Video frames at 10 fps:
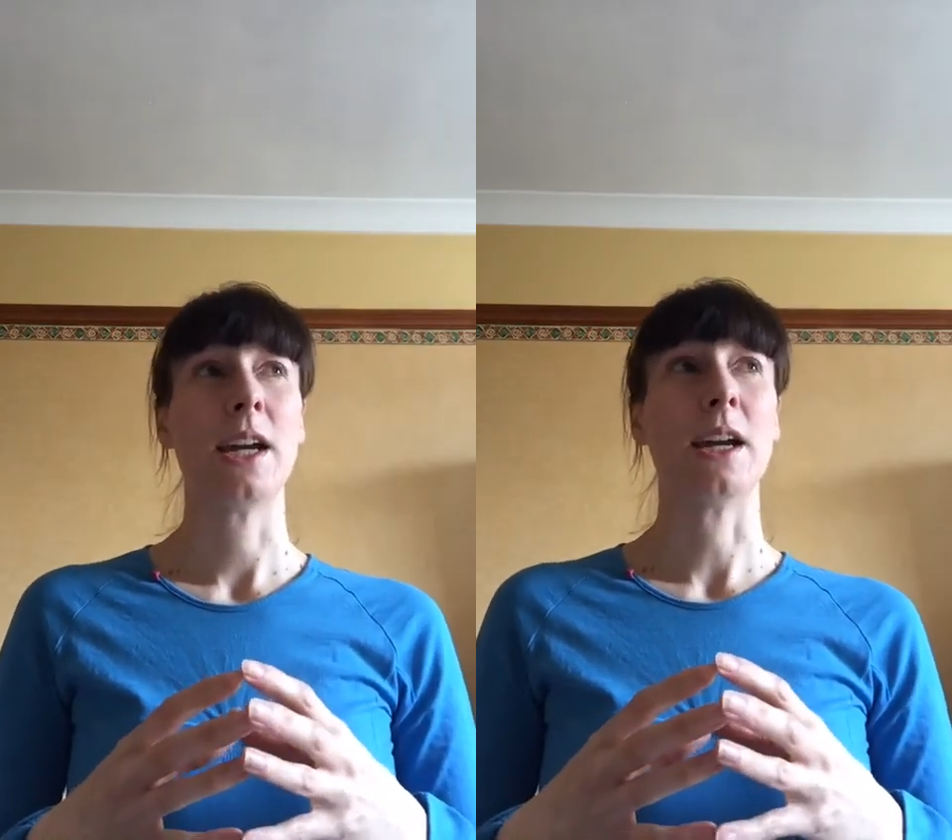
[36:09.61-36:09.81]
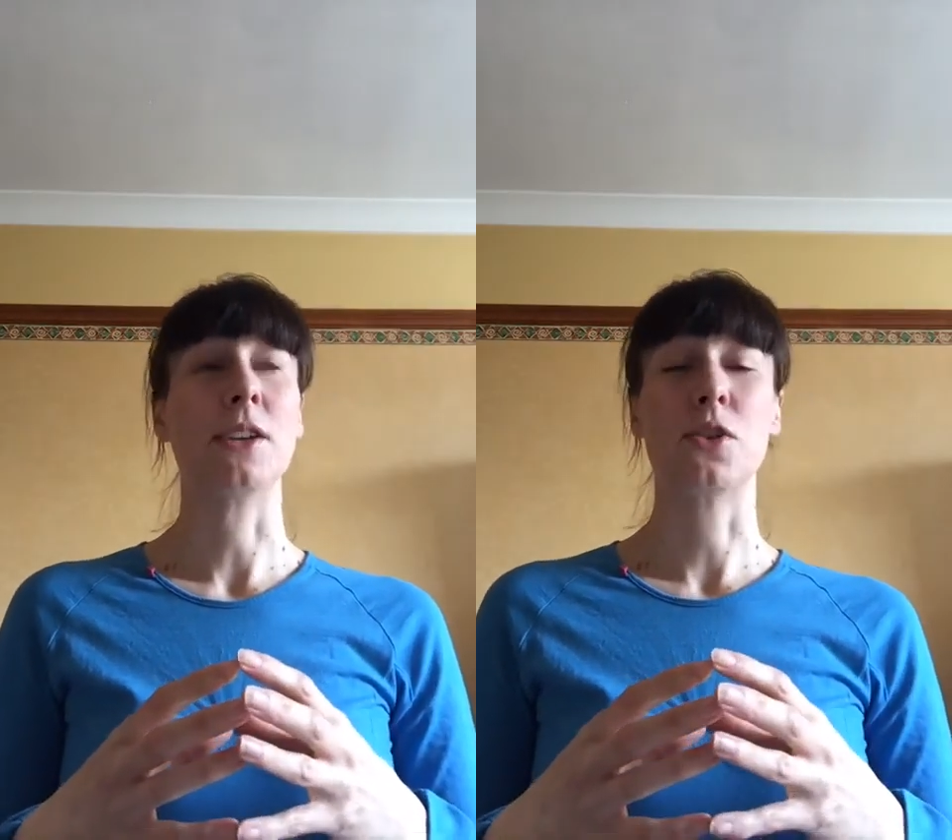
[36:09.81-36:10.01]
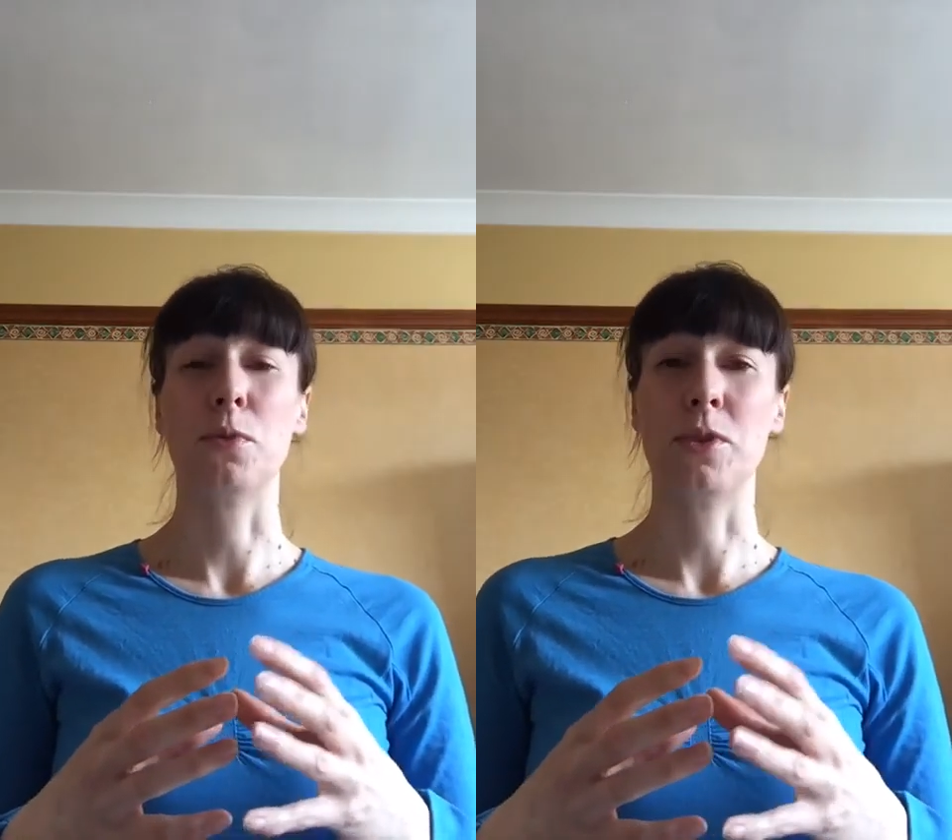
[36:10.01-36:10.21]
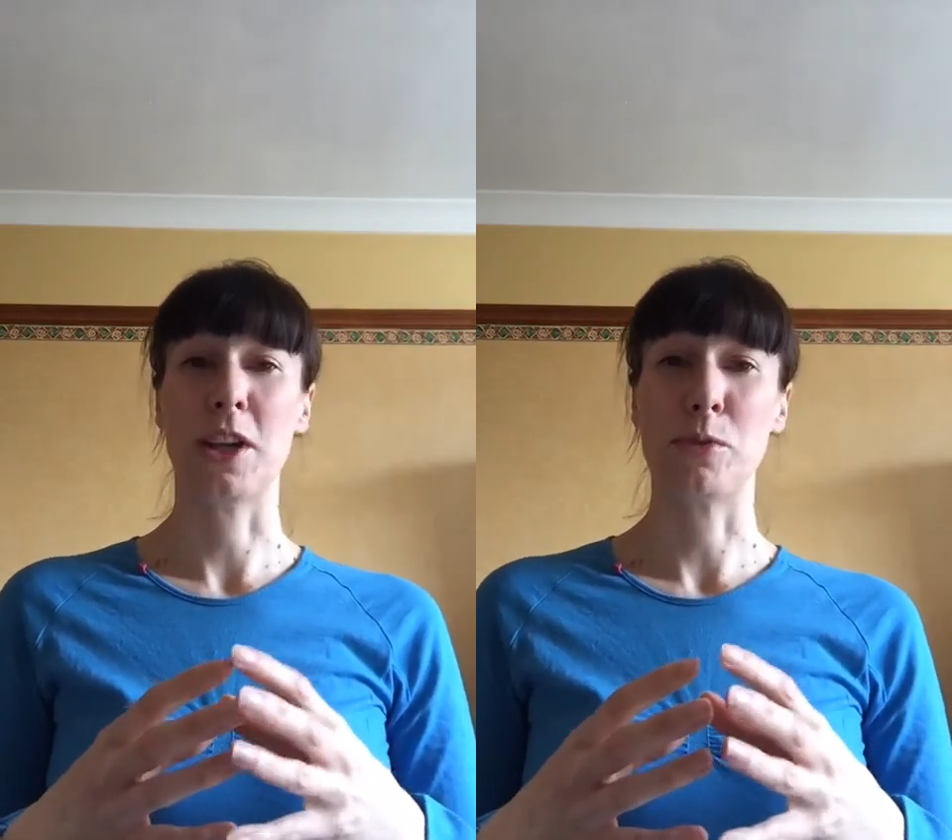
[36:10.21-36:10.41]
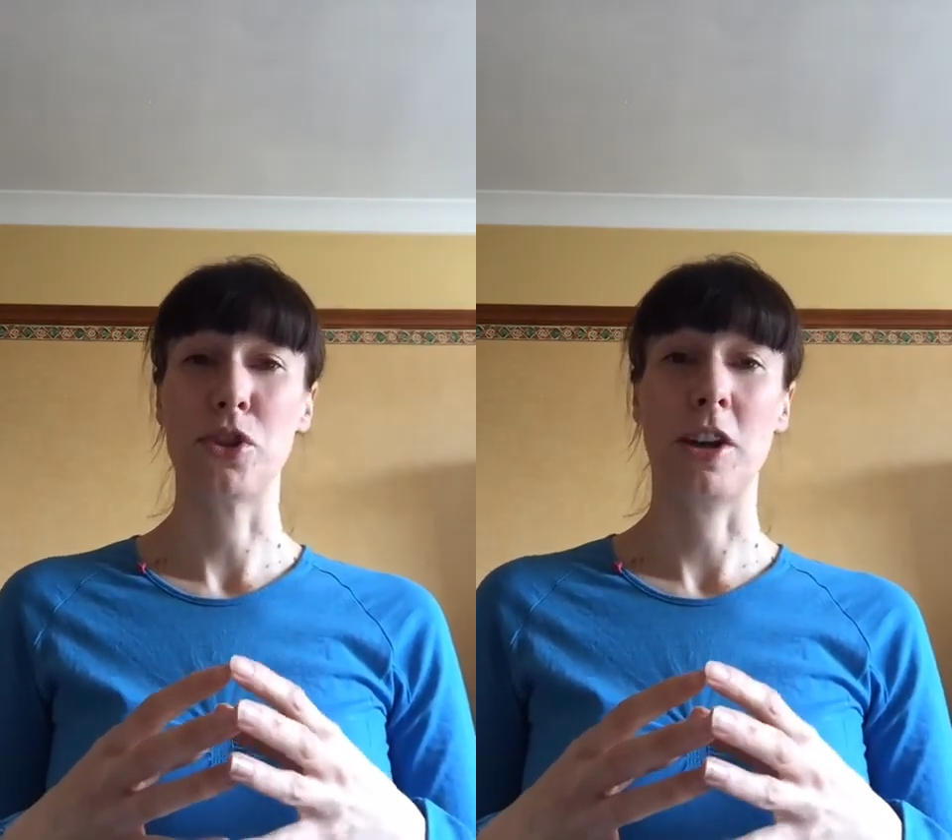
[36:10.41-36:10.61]
And it's a real
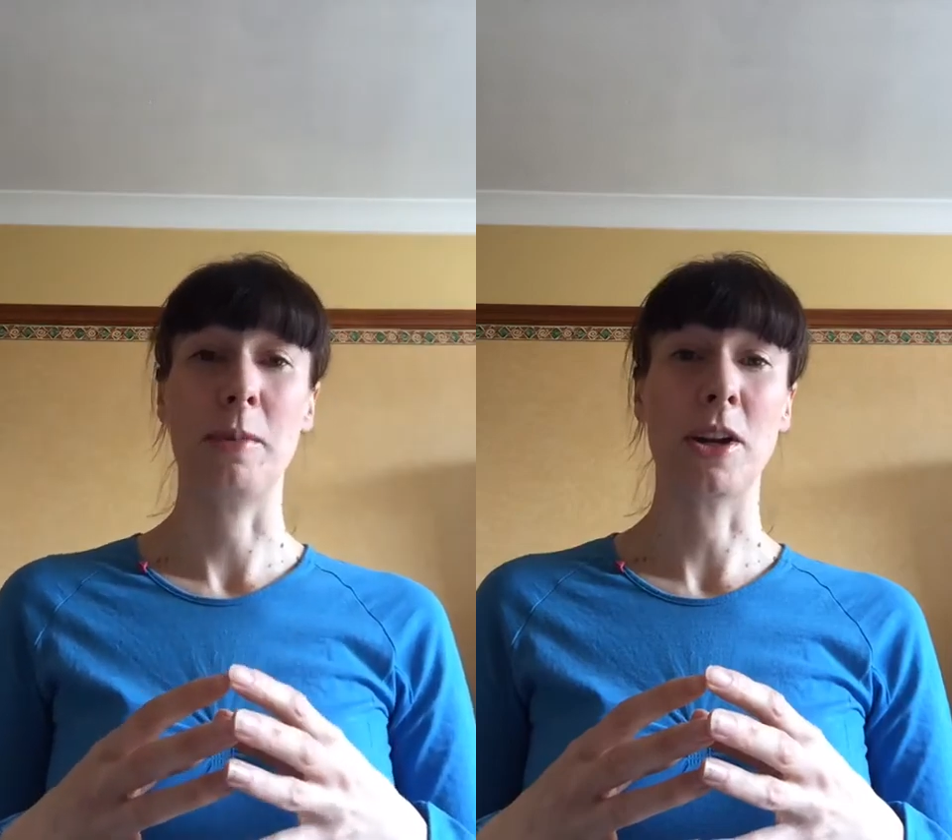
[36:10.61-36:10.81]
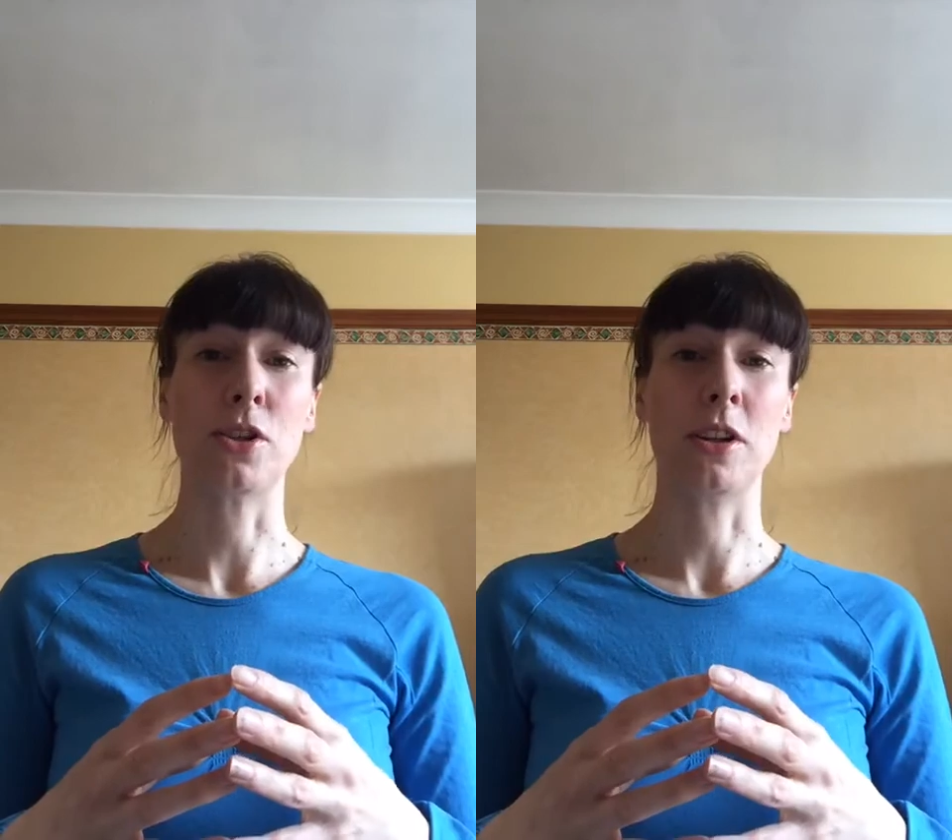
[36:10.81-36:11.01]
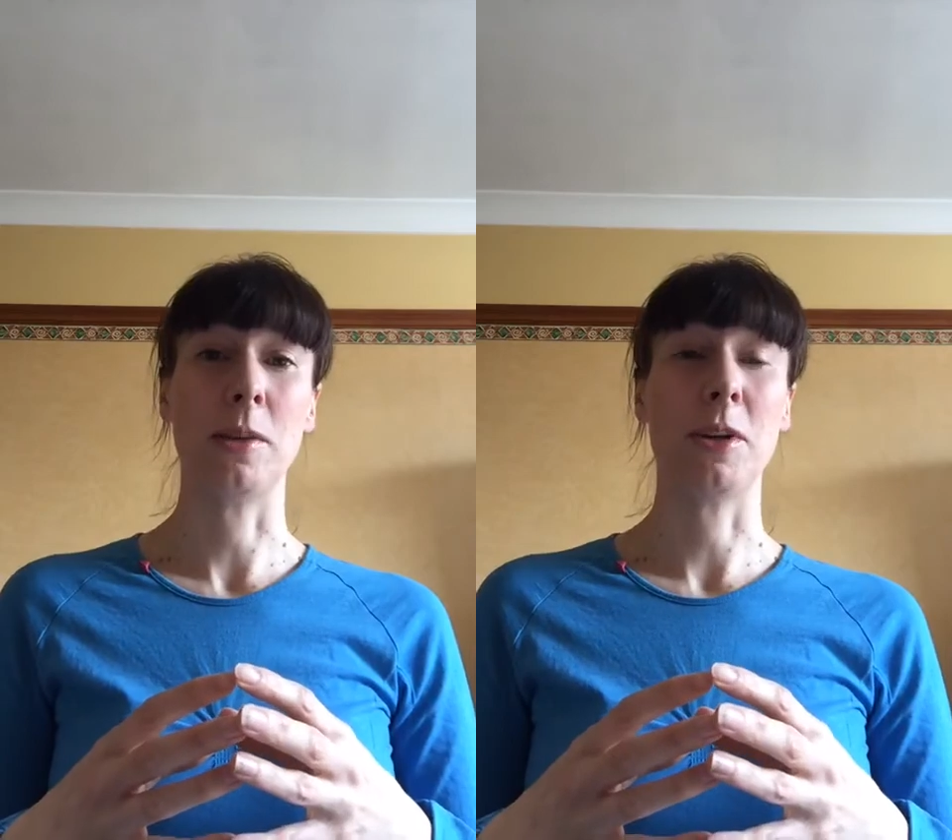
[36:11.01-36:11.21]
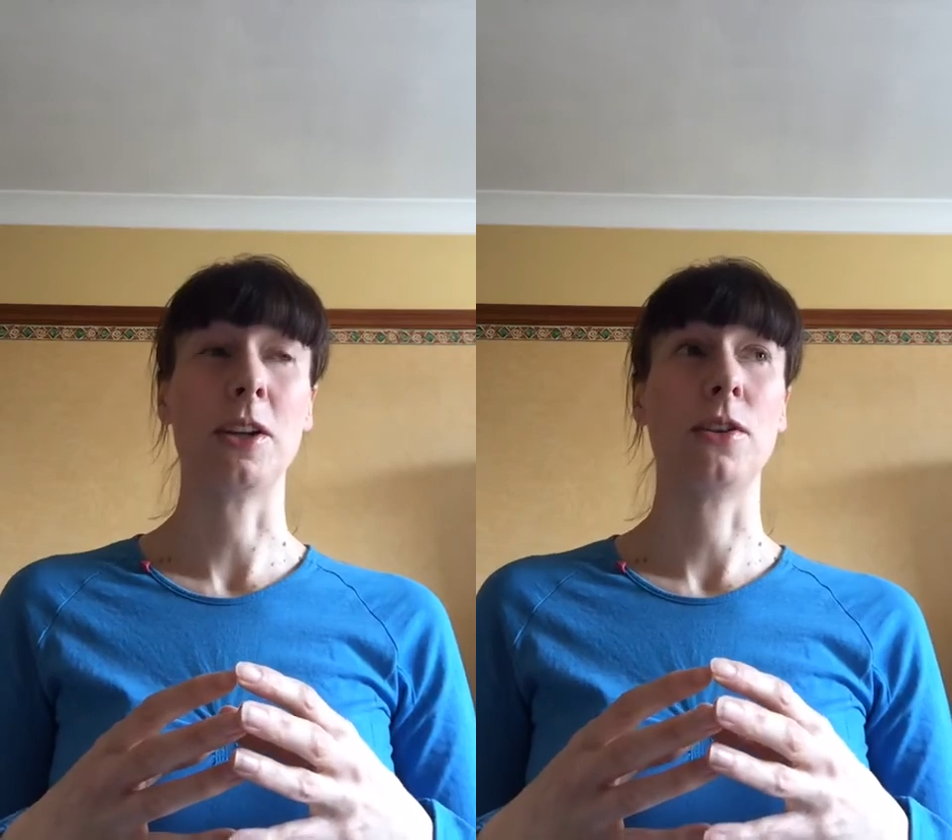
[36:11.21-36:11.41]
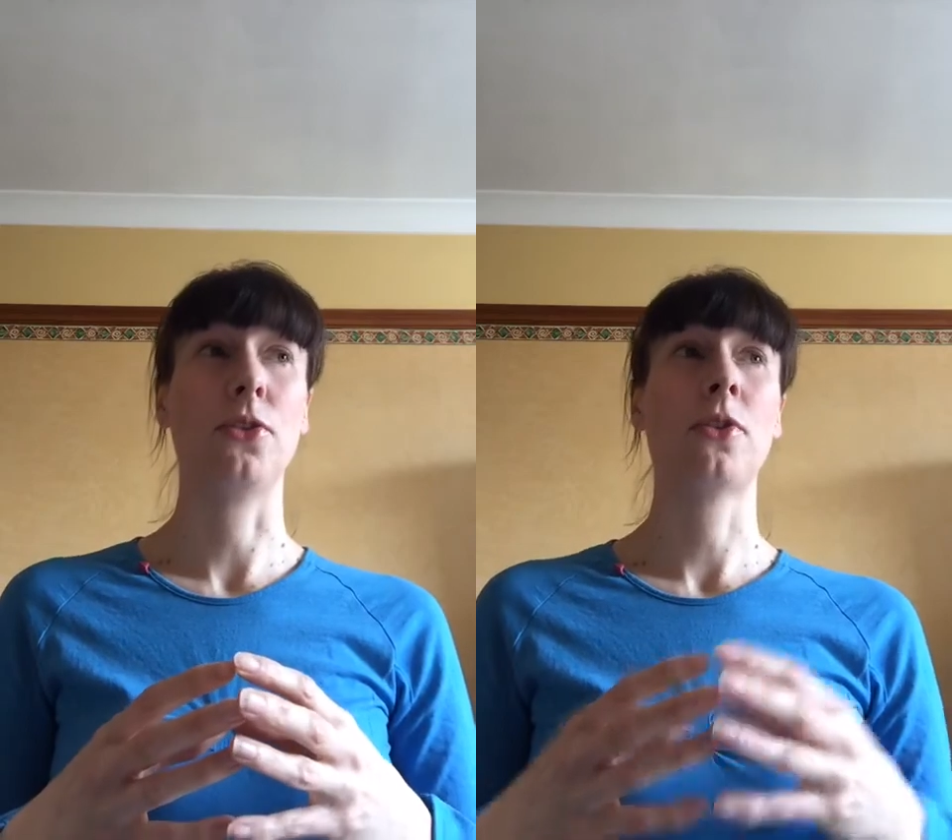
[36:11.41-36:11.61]
damn shame, actually,
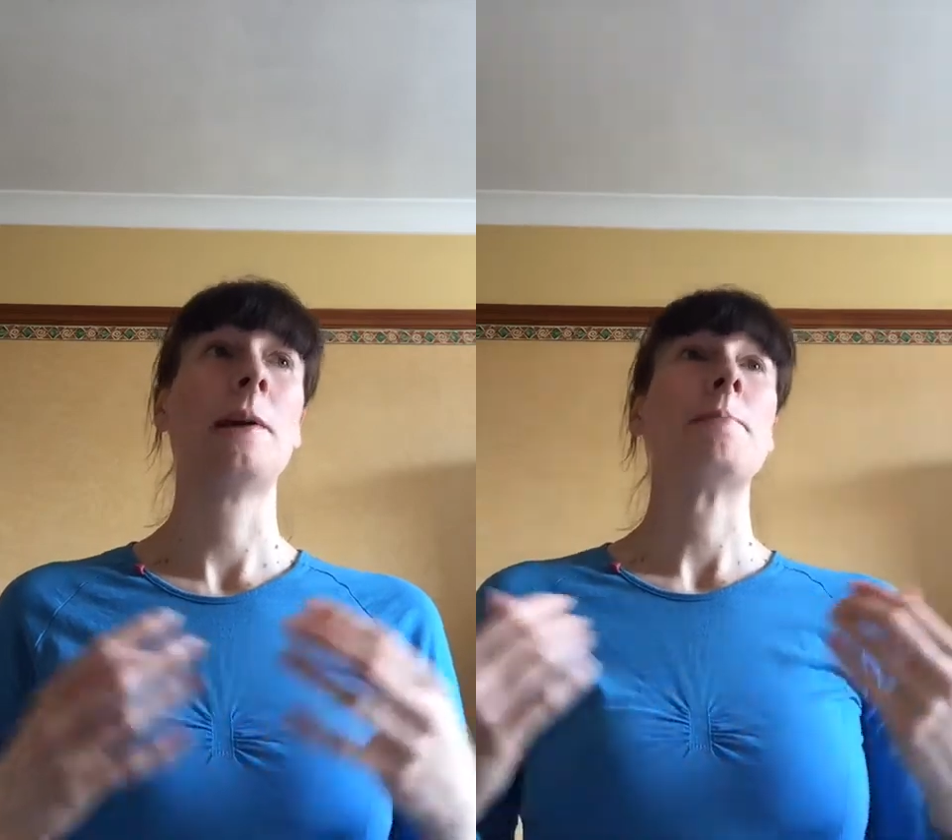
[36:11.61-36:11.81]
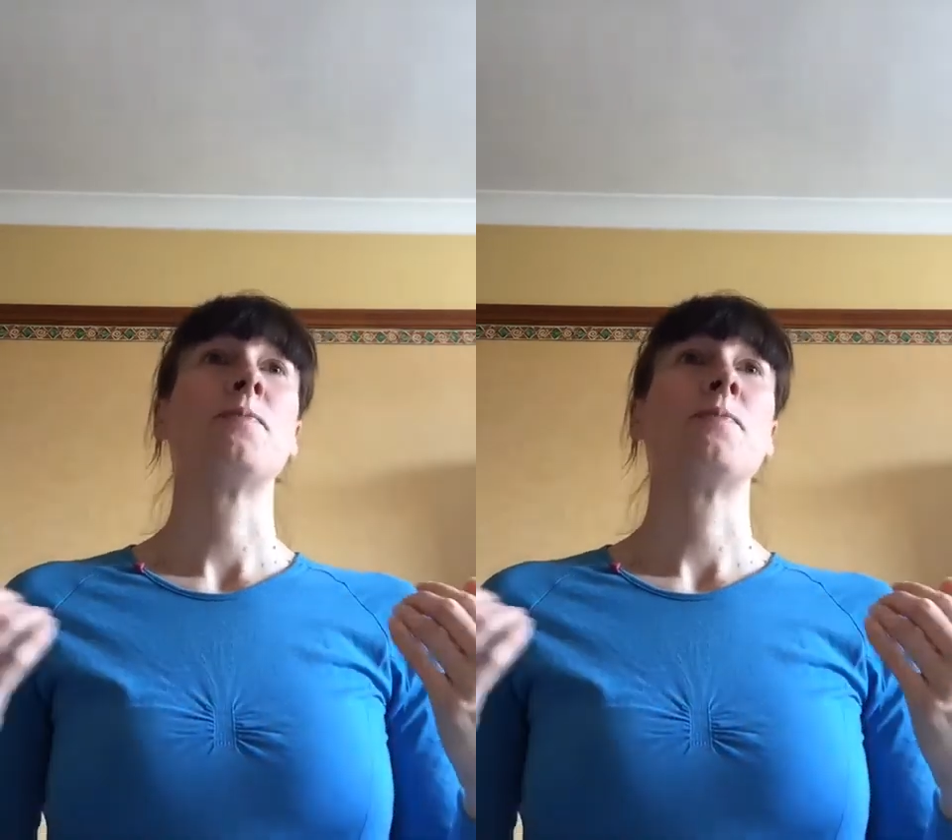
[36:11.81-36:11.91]
because,